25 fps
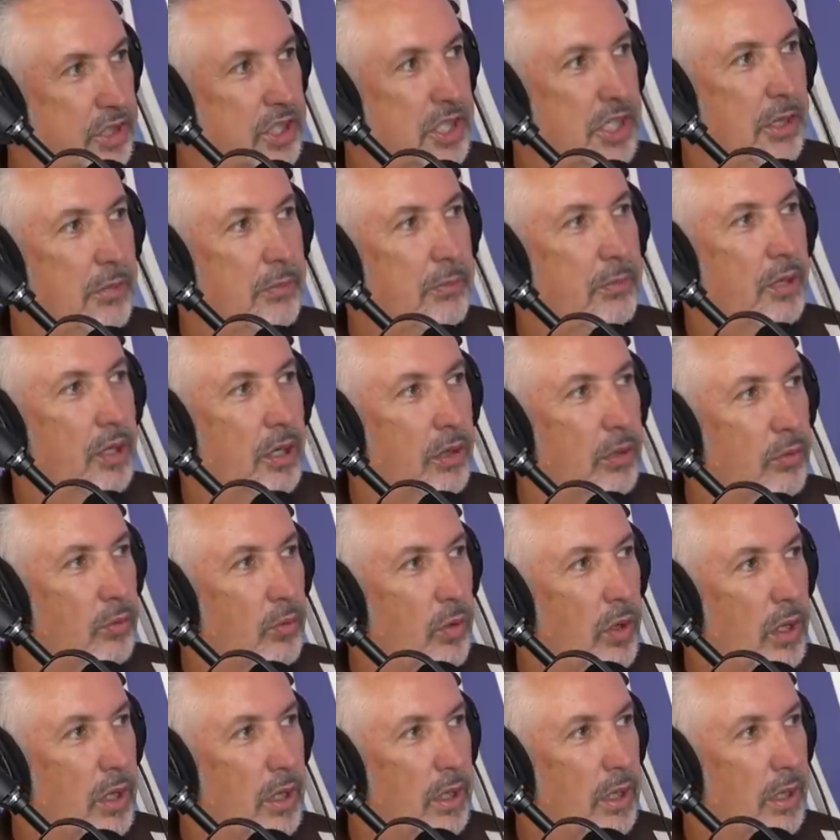Tim Burton
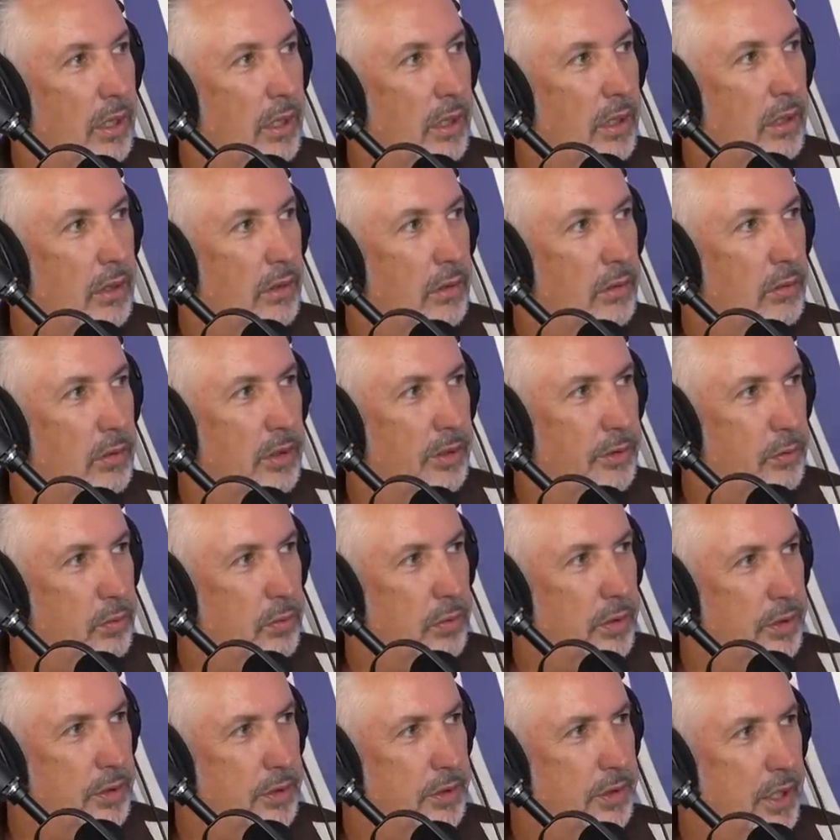one? With
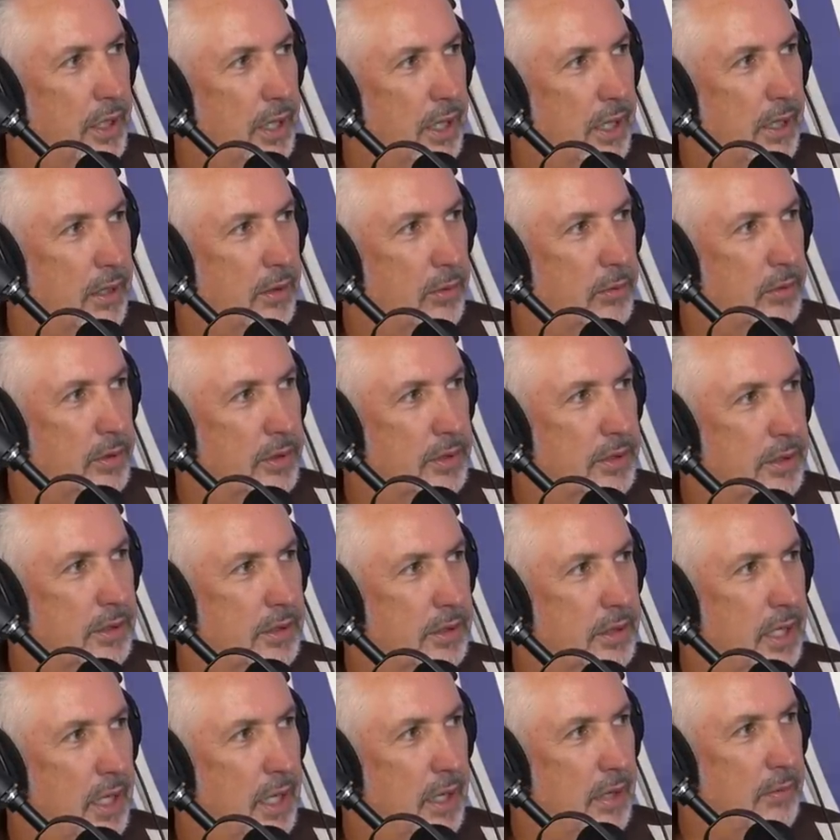what's his
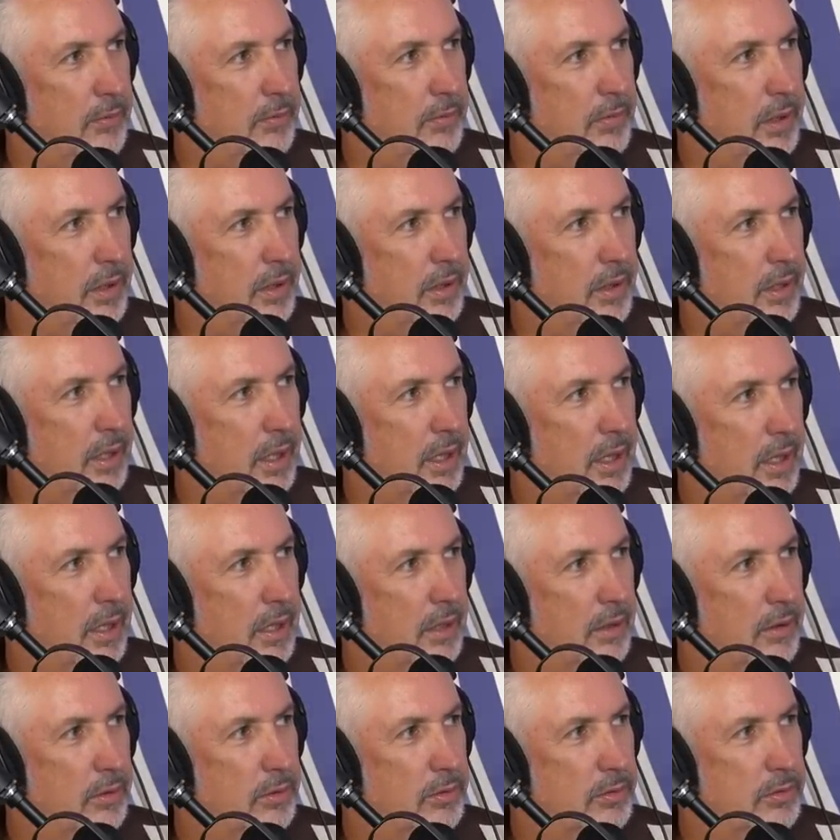name?
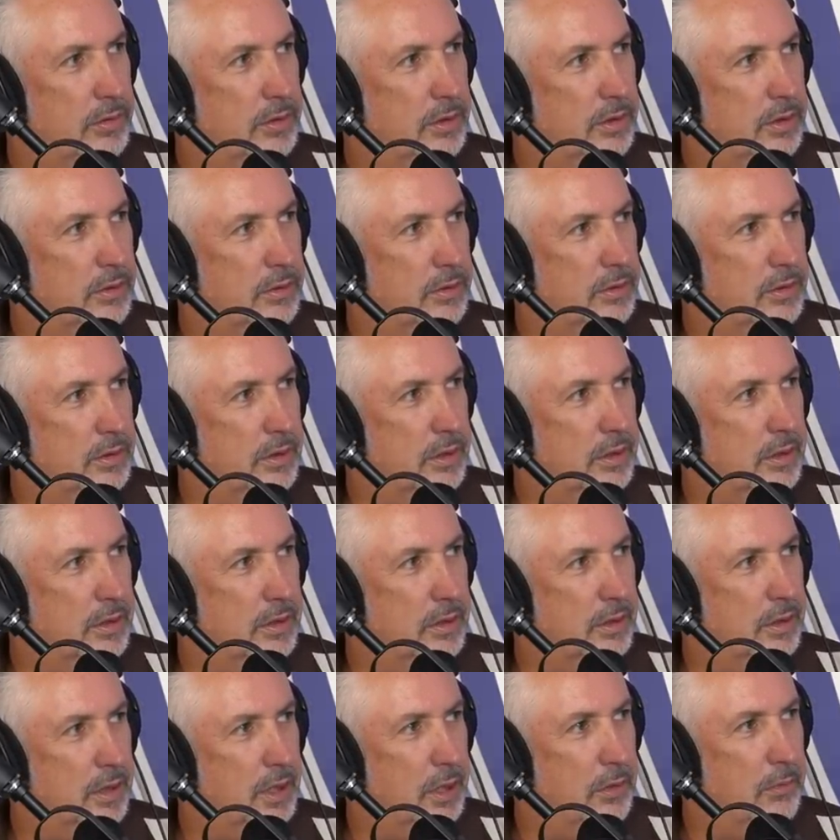Who's
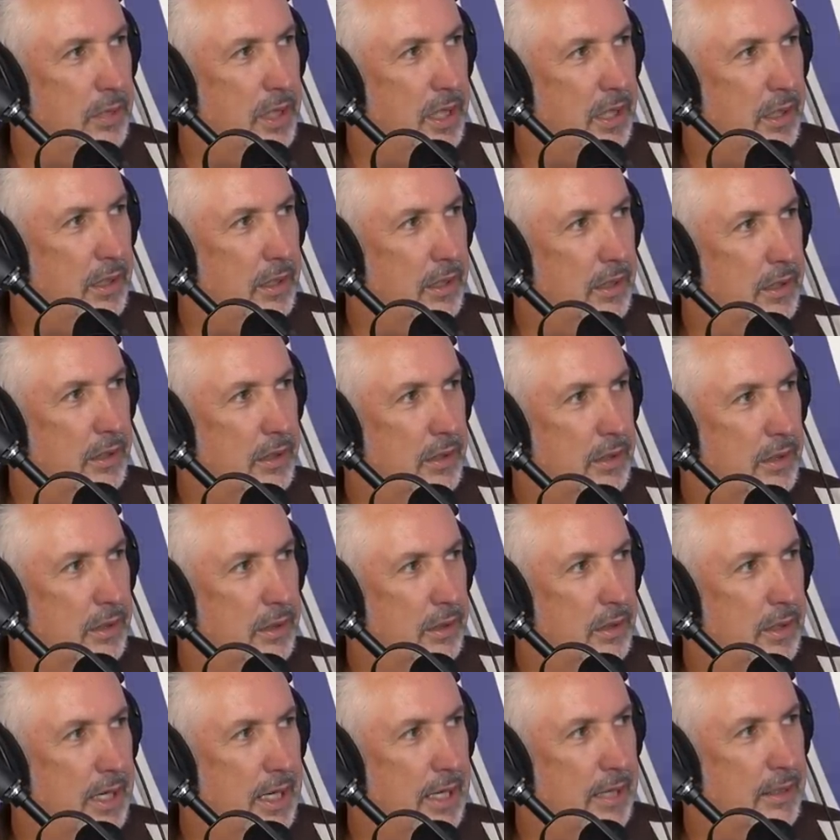the comedian,
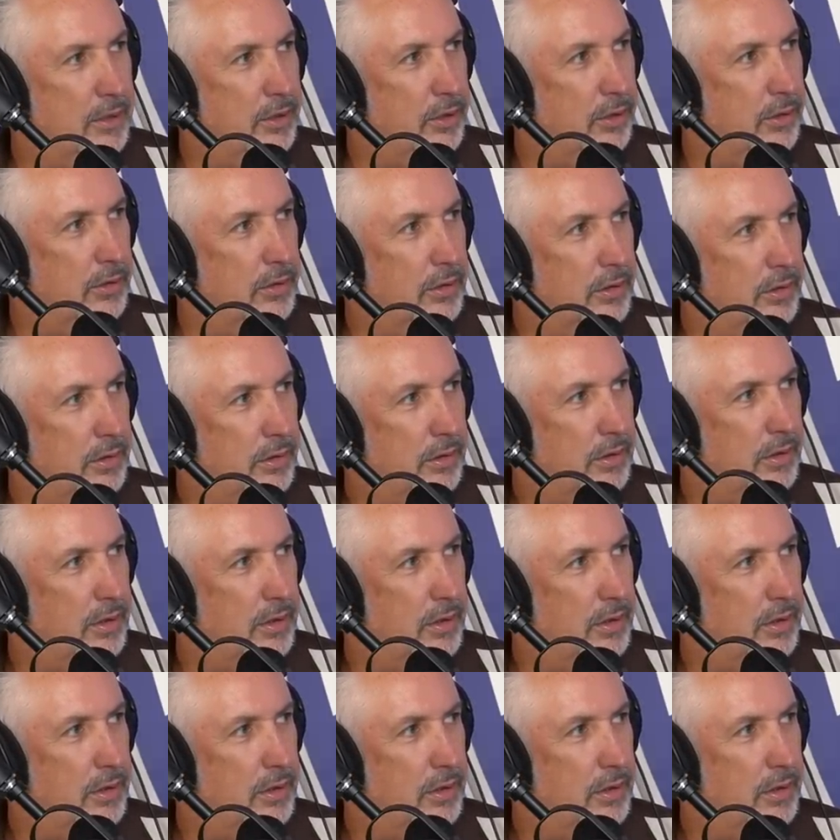the actor?